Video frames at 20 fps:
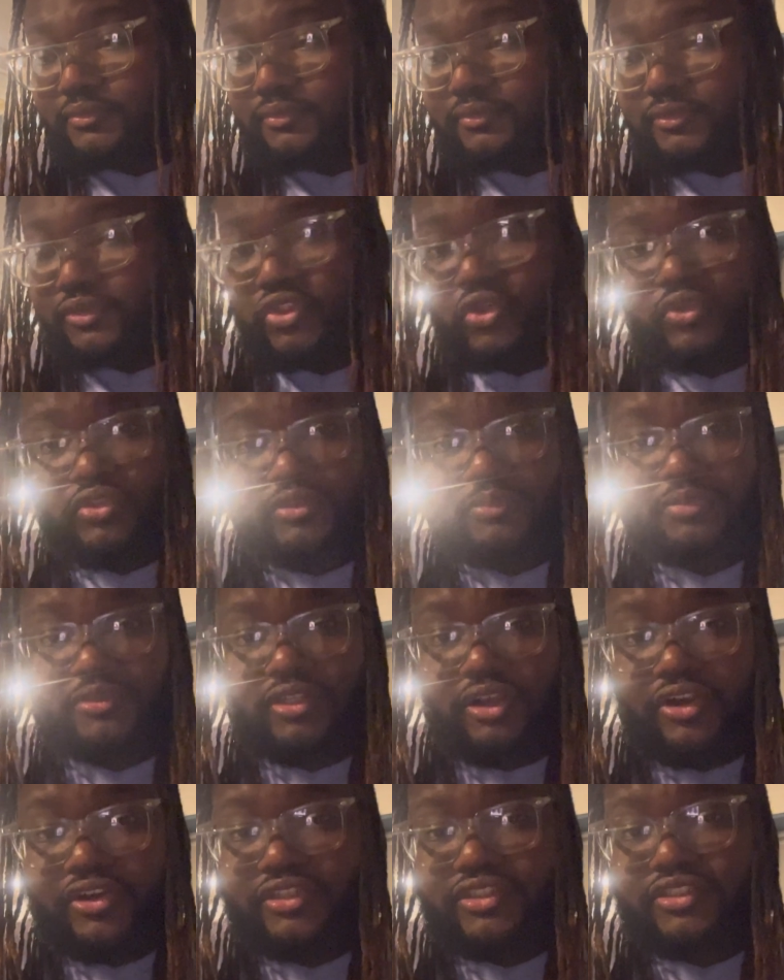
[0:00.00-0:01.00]
do some
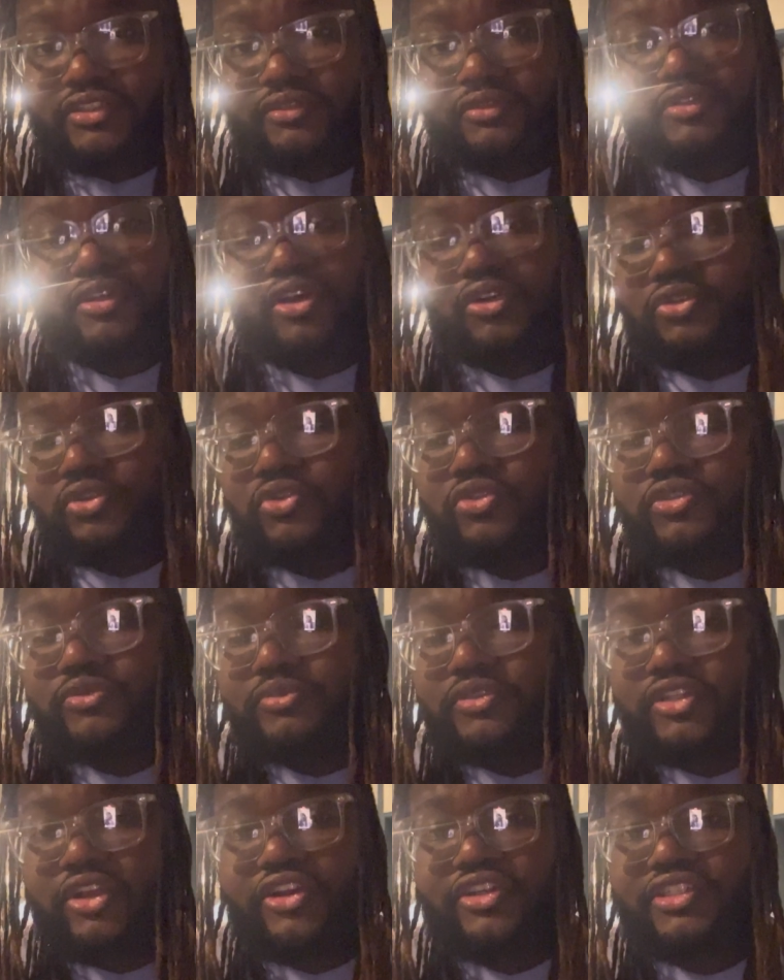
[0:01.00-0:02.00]
searching, you know, do some
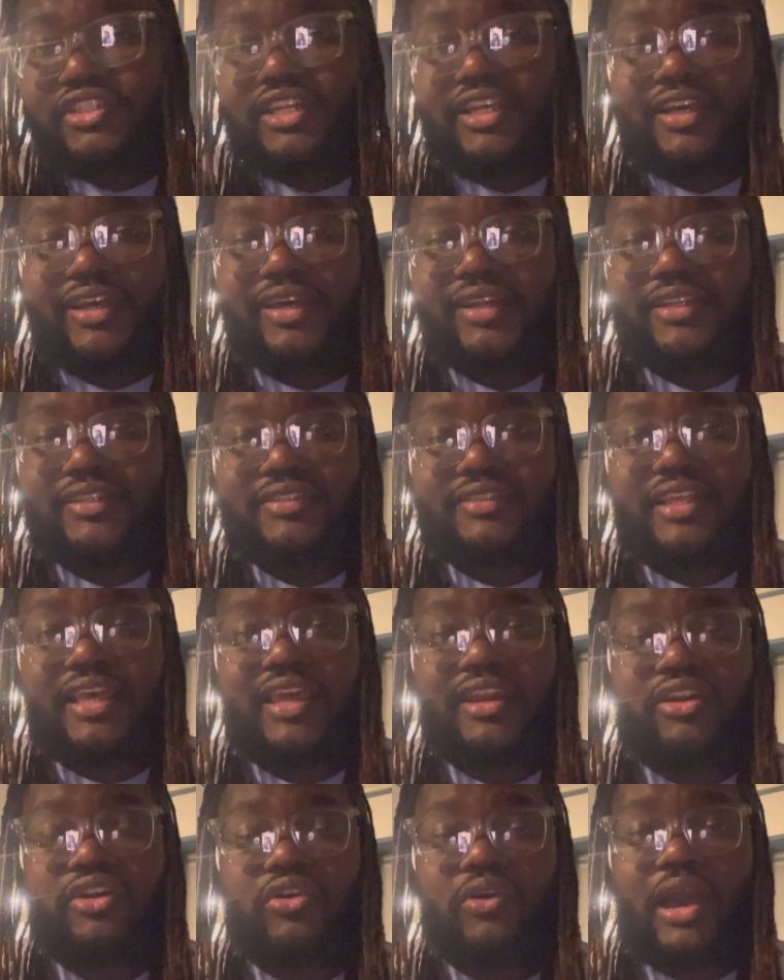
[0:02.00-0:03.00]
searching and
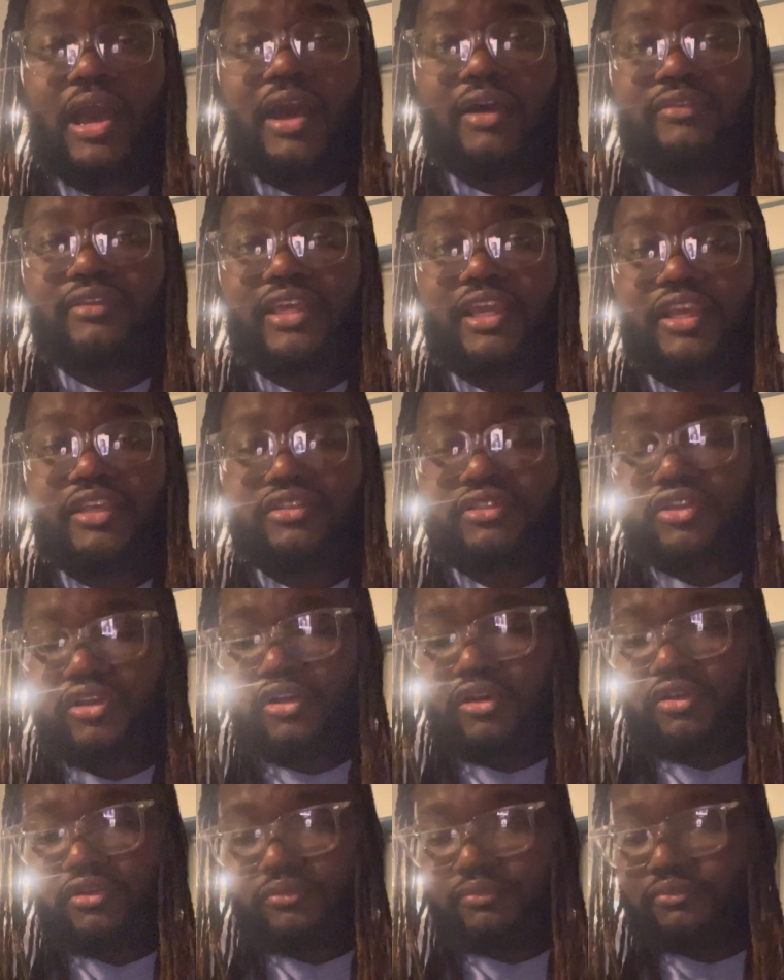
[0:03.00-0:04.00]
understanding on how things
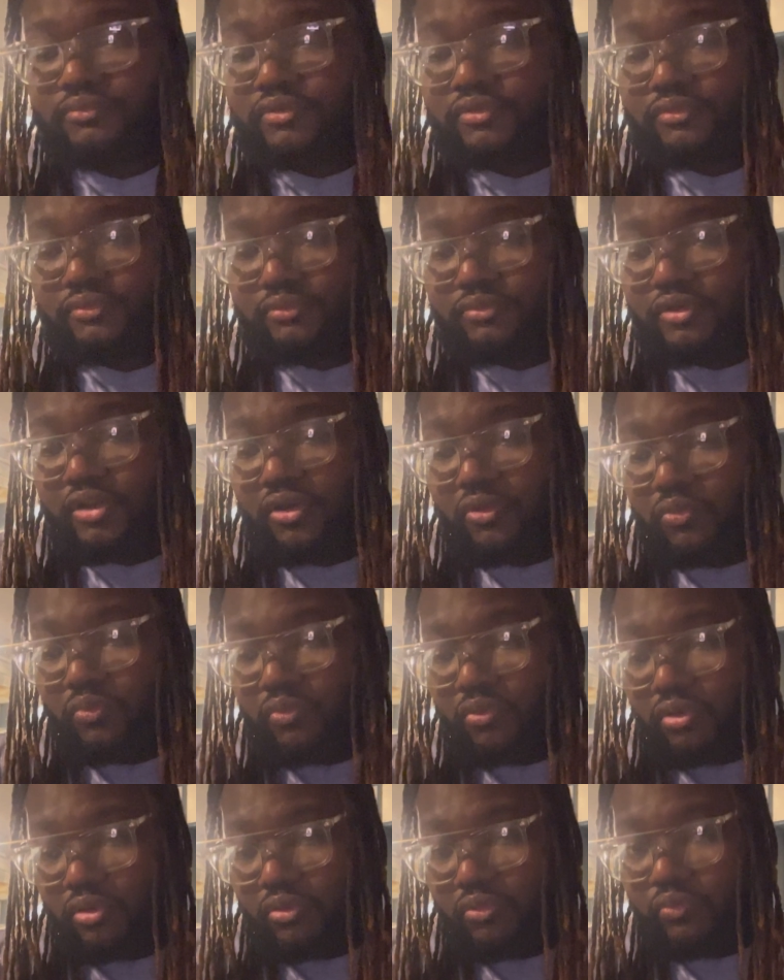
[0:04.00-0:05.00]
are, you know,
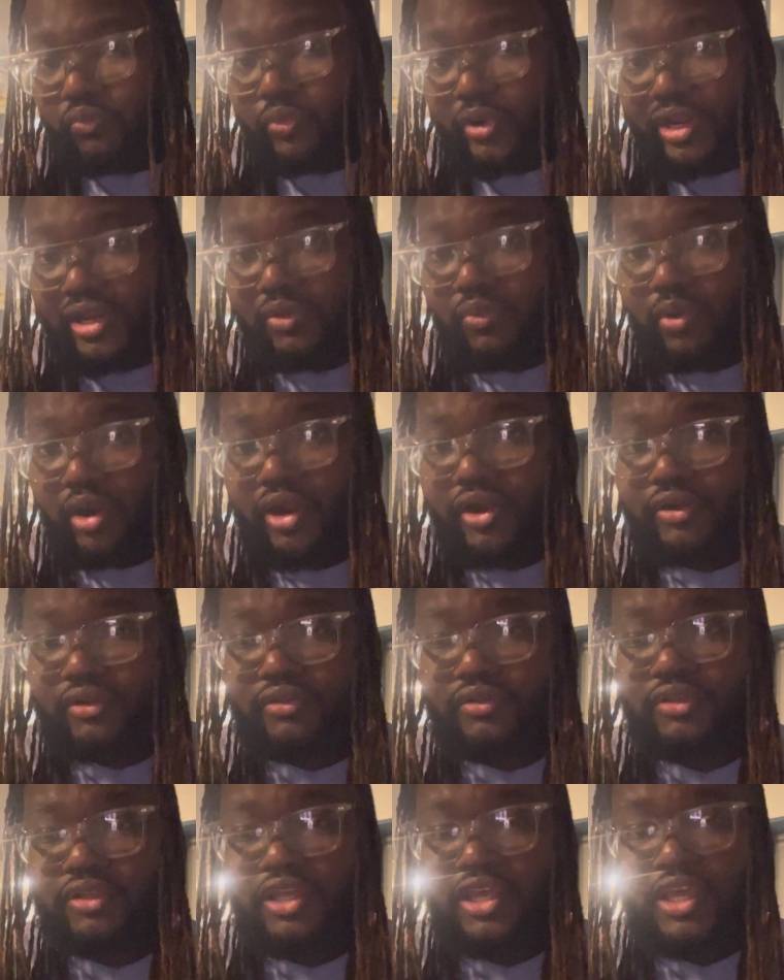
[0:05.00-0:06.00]
really
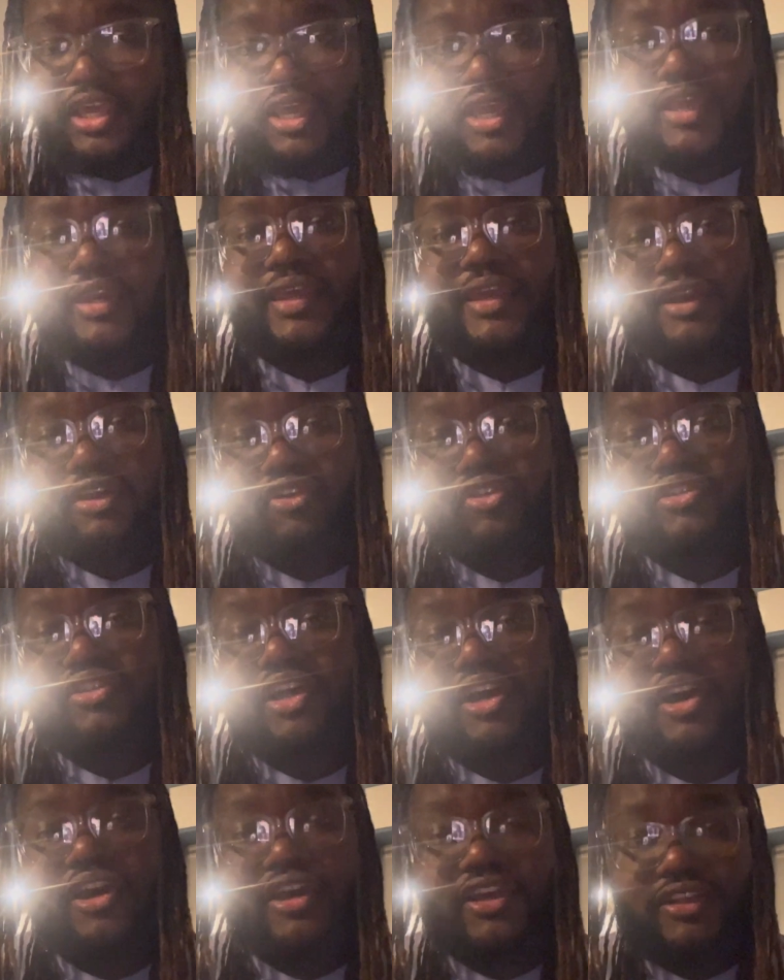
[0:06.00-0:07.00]
work, and then those
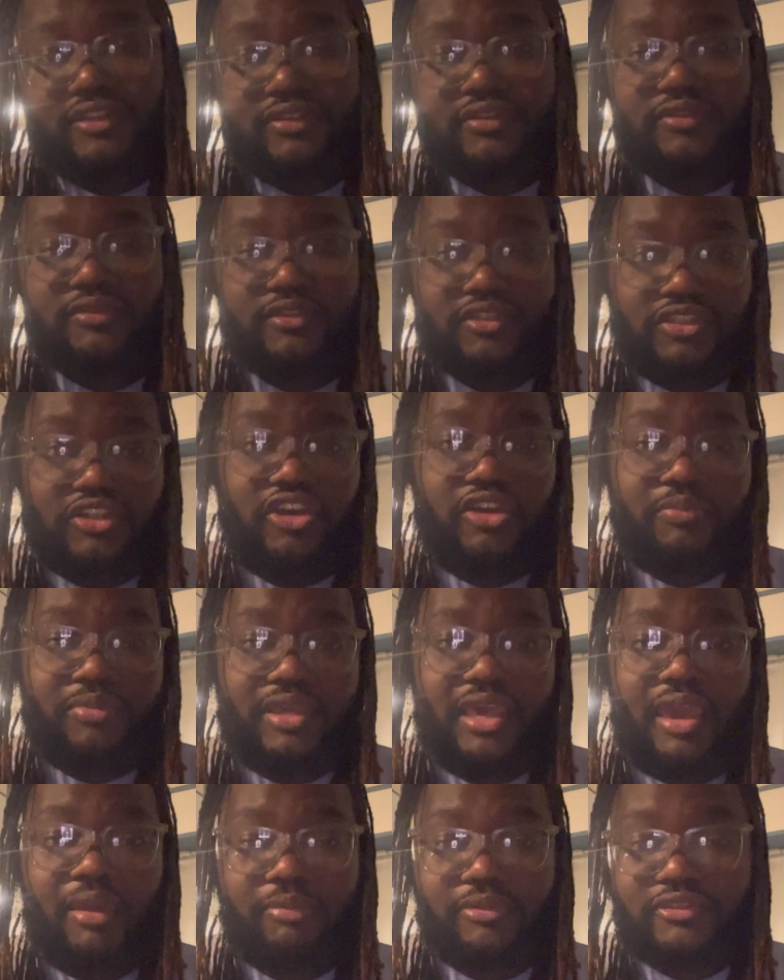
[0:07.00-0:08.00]
cons should
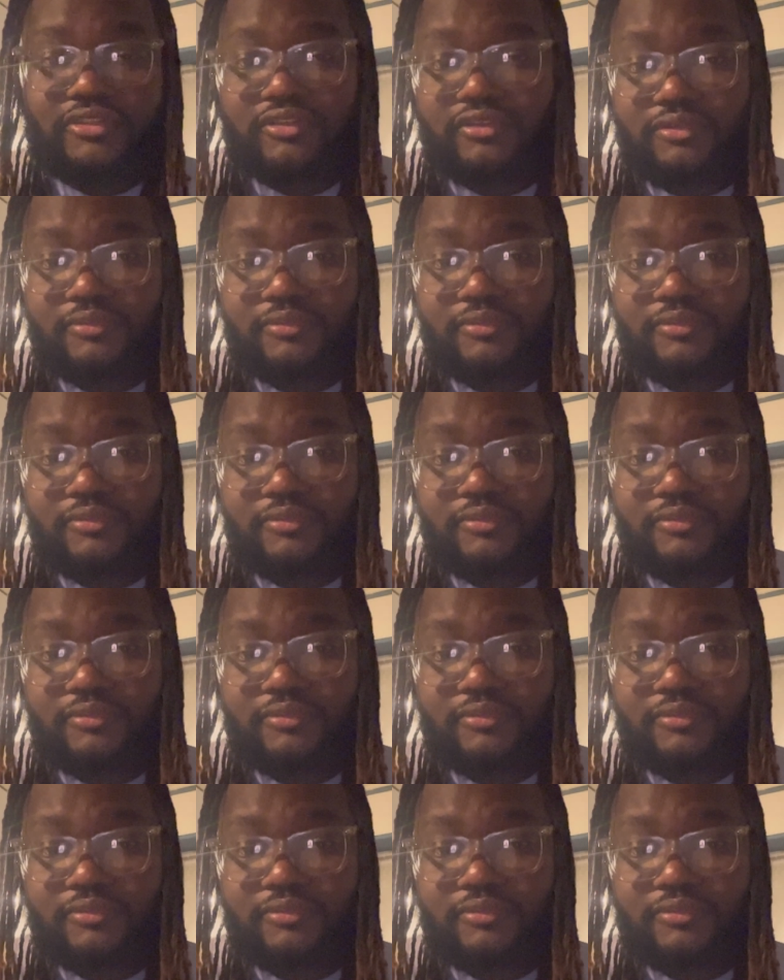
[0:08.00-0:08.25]
be able to